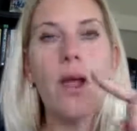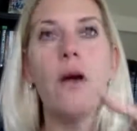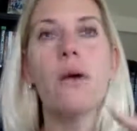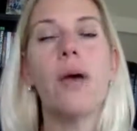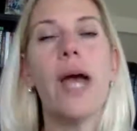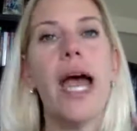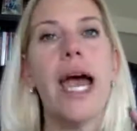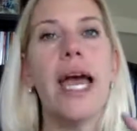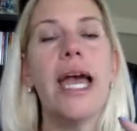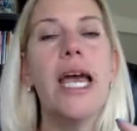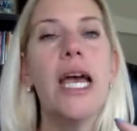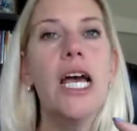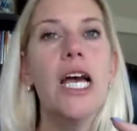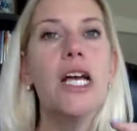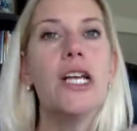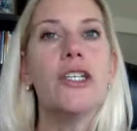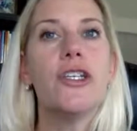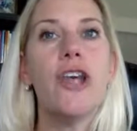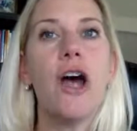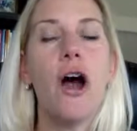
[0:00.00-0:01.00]
Okay,
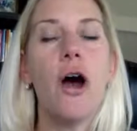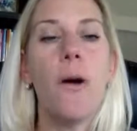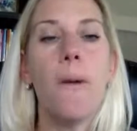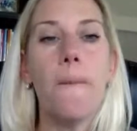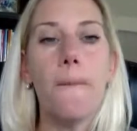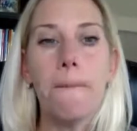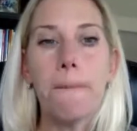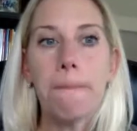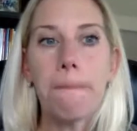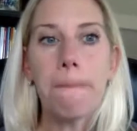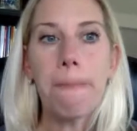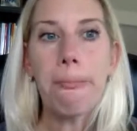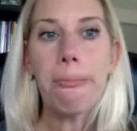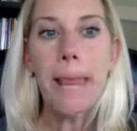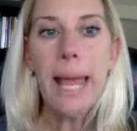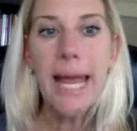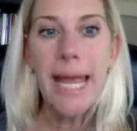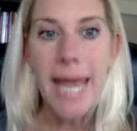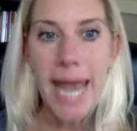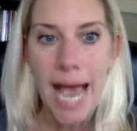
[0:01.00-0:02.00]
so
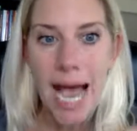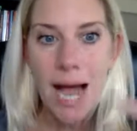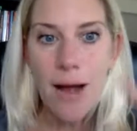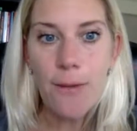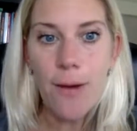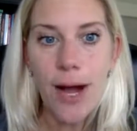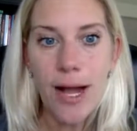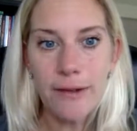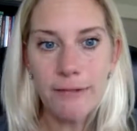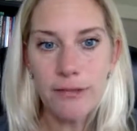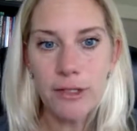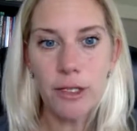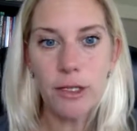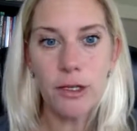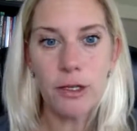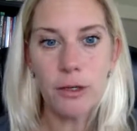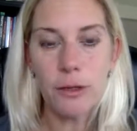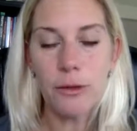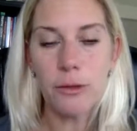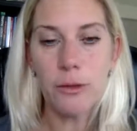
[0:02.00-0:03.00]
now I've
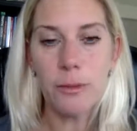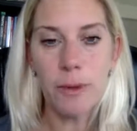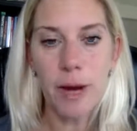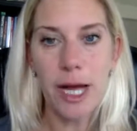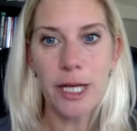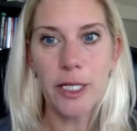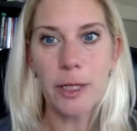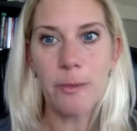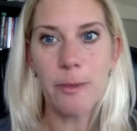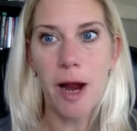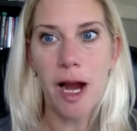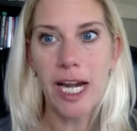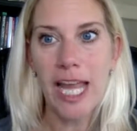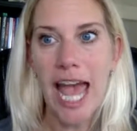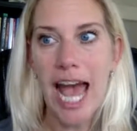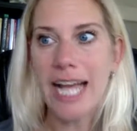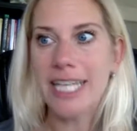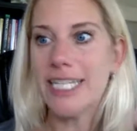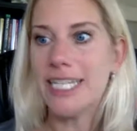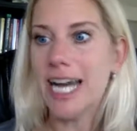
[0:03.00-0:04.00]
learned through Project
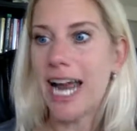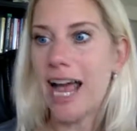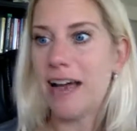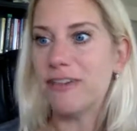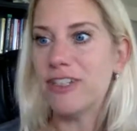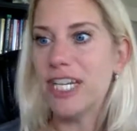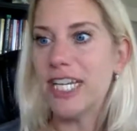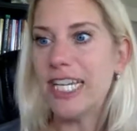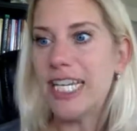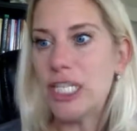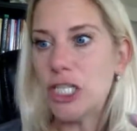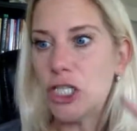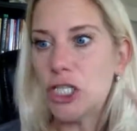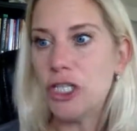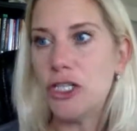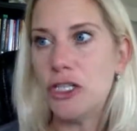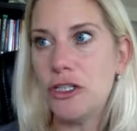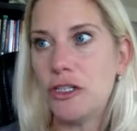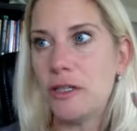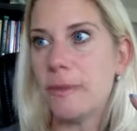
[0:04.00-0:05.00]
Broadcast that I have to
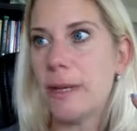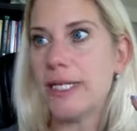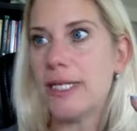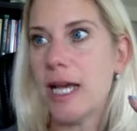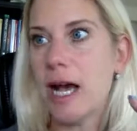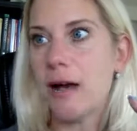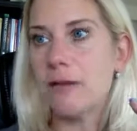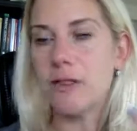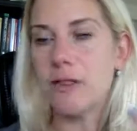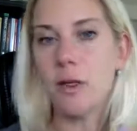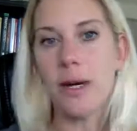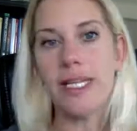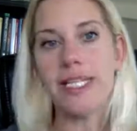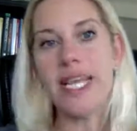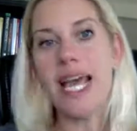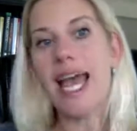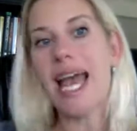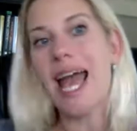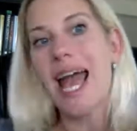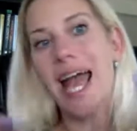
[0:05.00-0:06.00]
introduce myself. So I
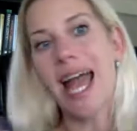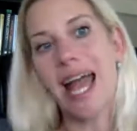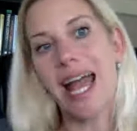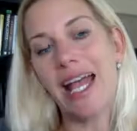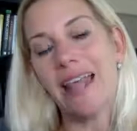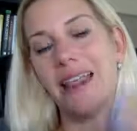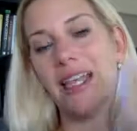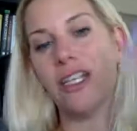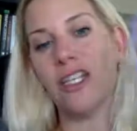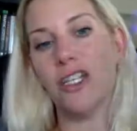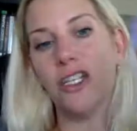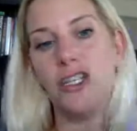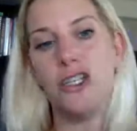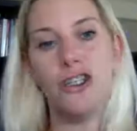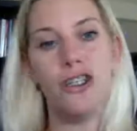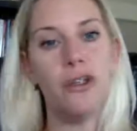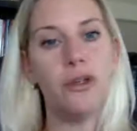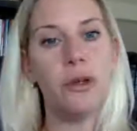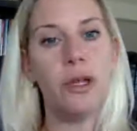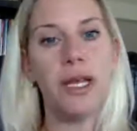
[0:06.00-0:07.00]
say, hey, this
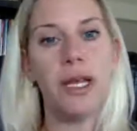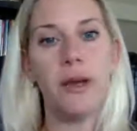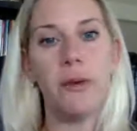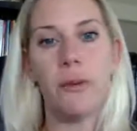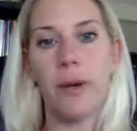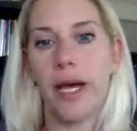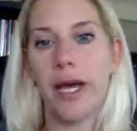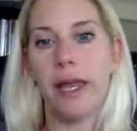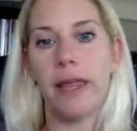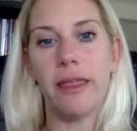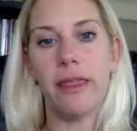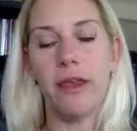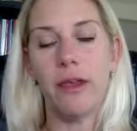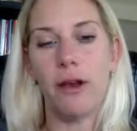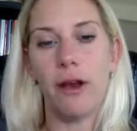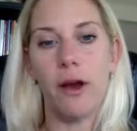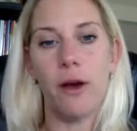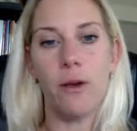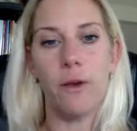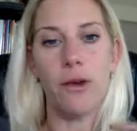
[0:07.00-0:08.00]
is Julie with,
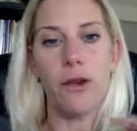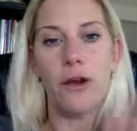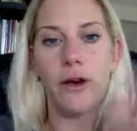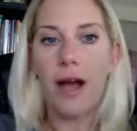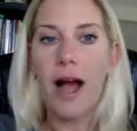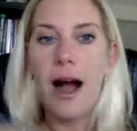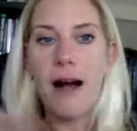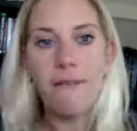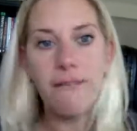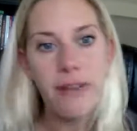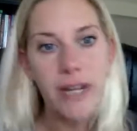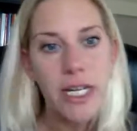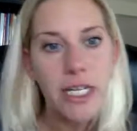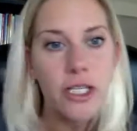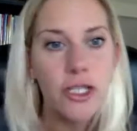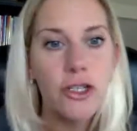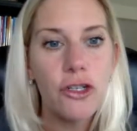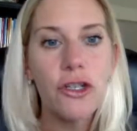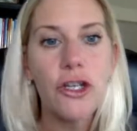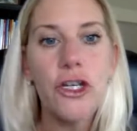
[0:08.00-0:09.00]
your
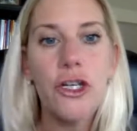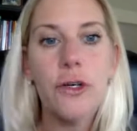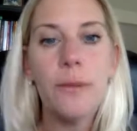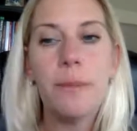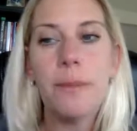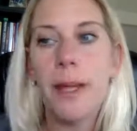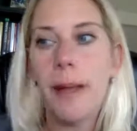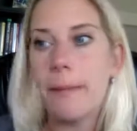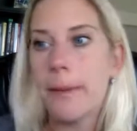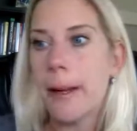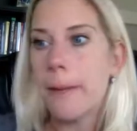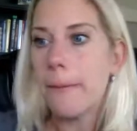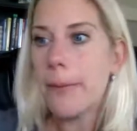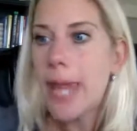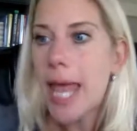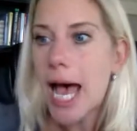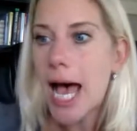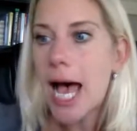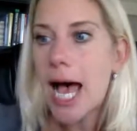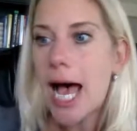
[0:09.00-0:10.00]
confidence group, blah, blah,
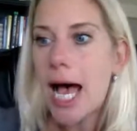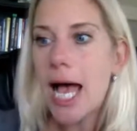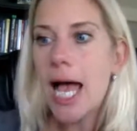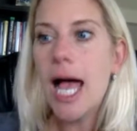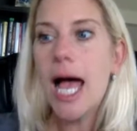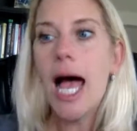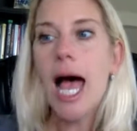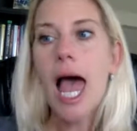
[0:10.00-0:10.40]
blah.